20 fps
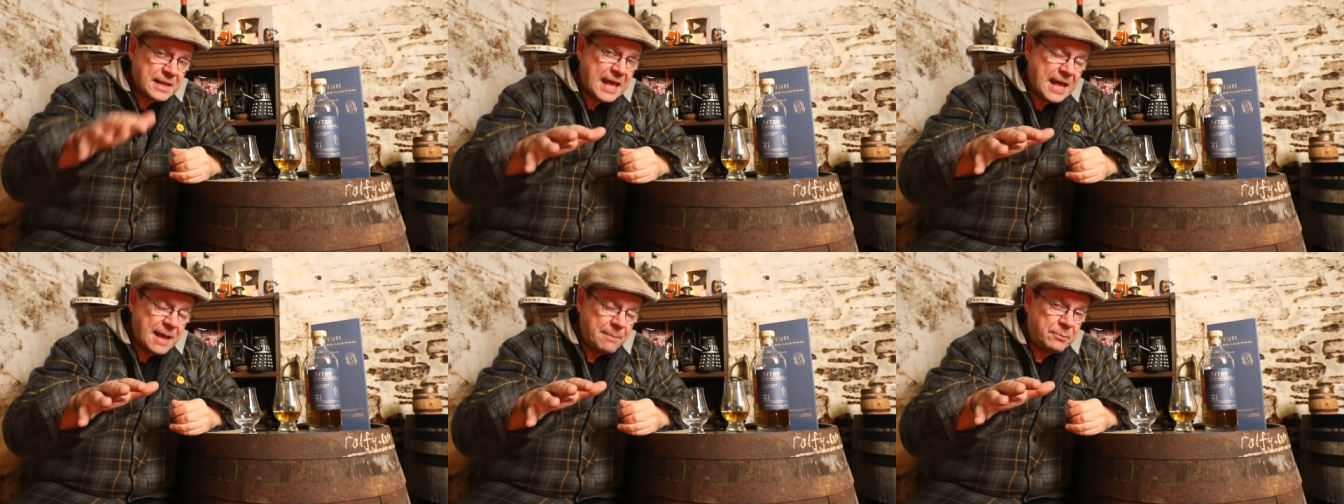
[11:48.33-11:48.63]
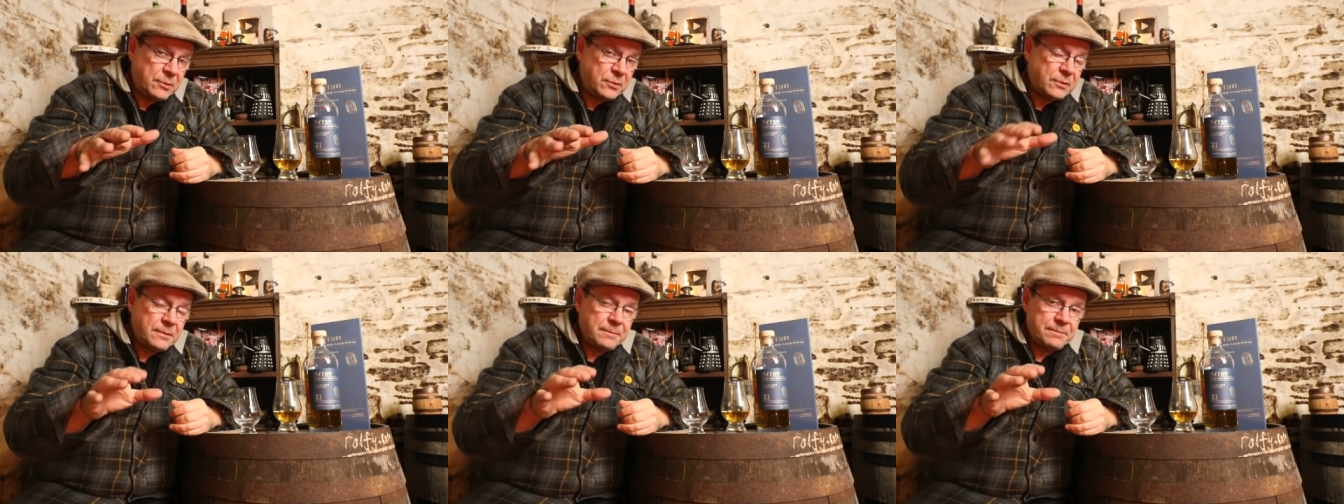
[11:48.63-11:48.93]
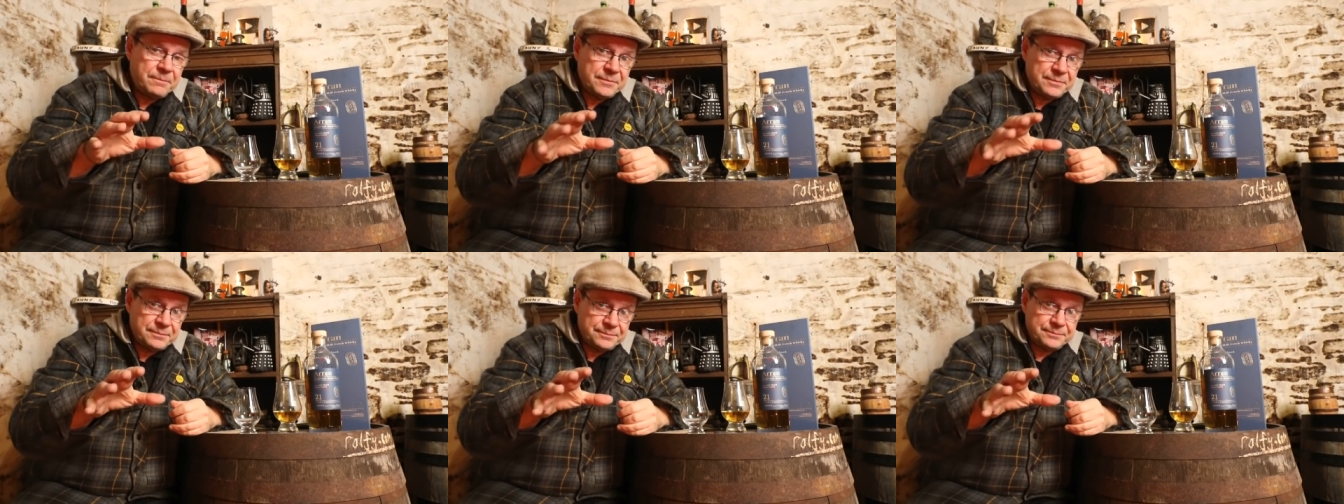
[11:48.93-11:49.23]
apple,
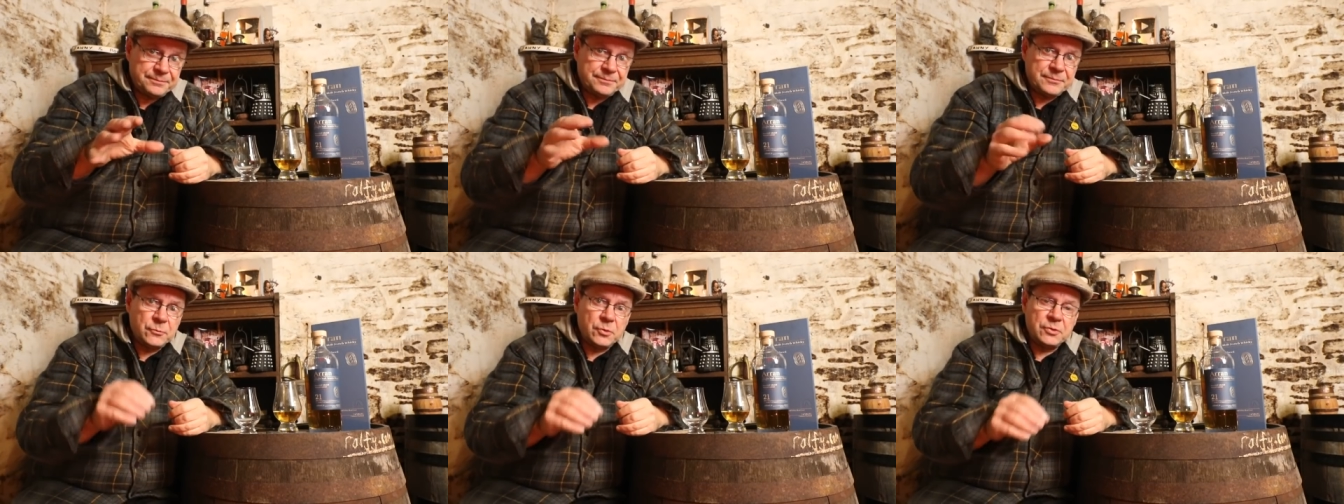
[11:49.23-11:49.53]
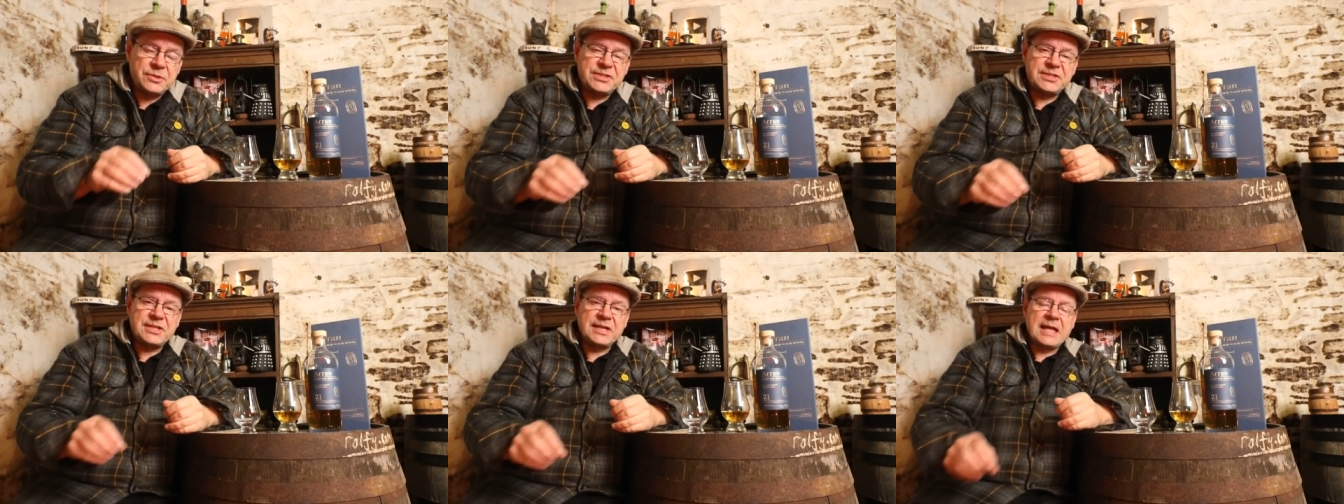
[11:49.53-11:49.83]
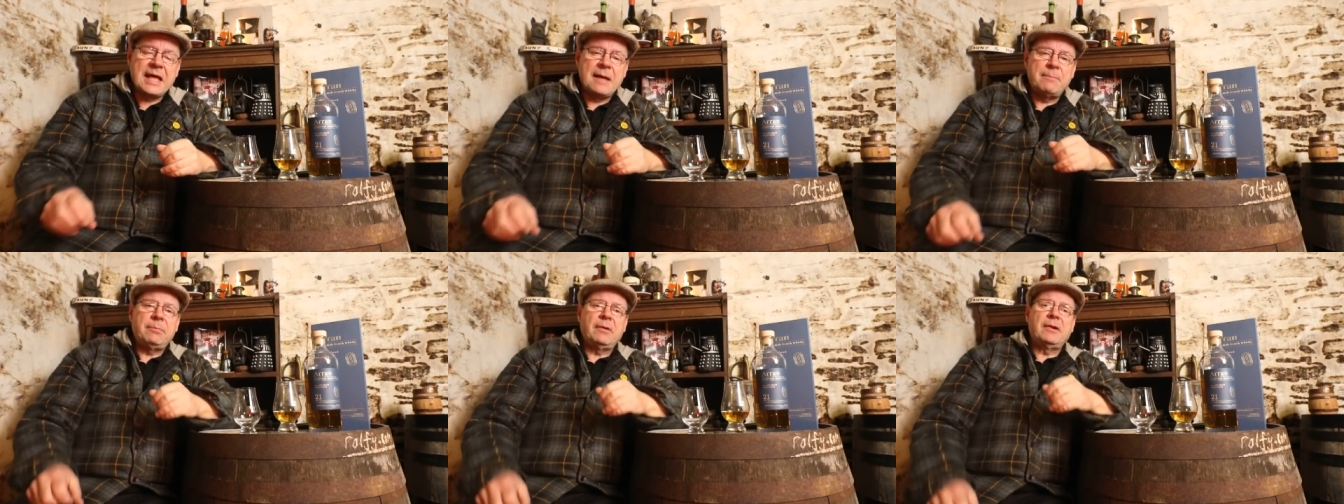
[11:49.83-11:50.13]

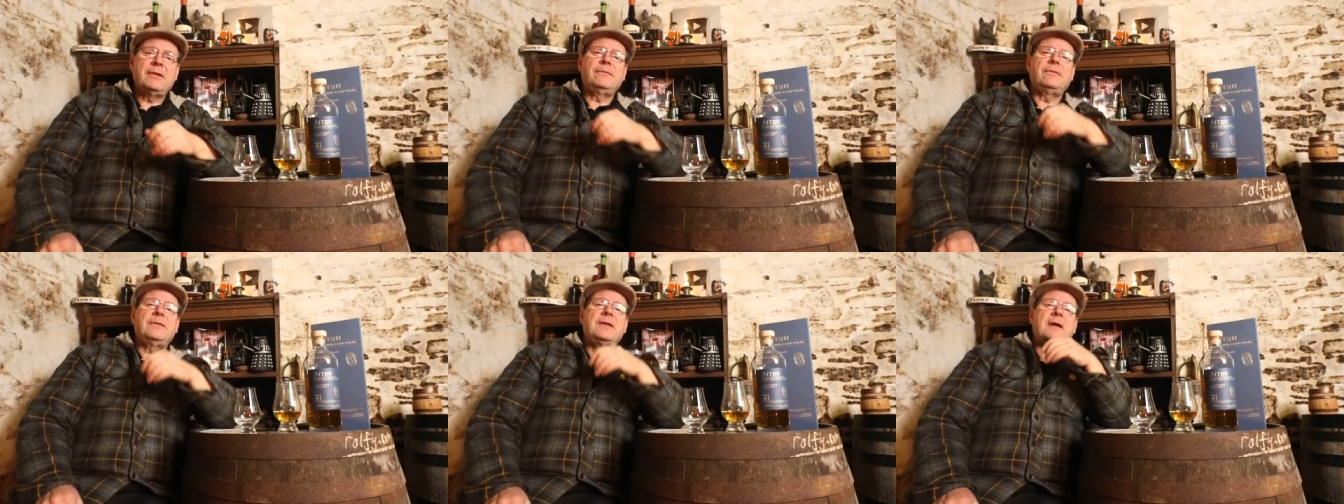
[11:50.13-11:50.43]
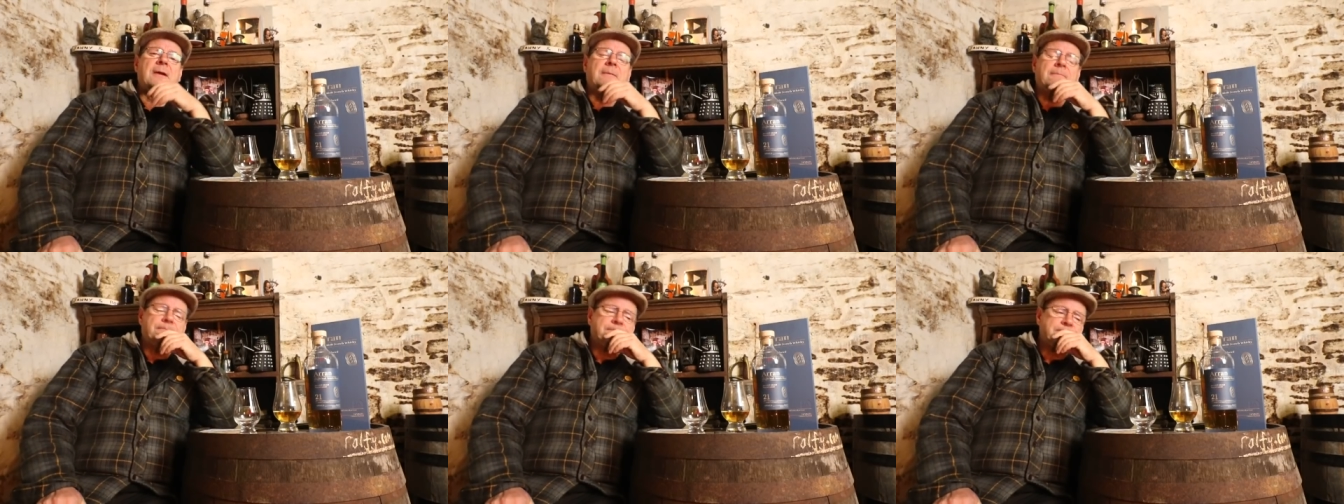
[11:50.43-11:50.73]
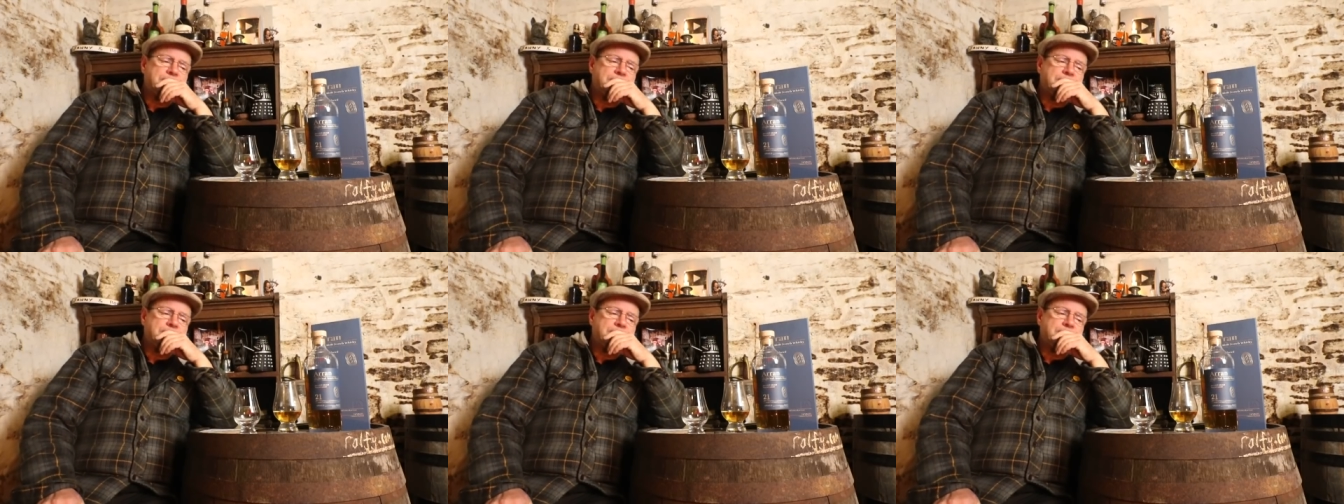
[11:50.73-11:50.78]
noticing apple in there.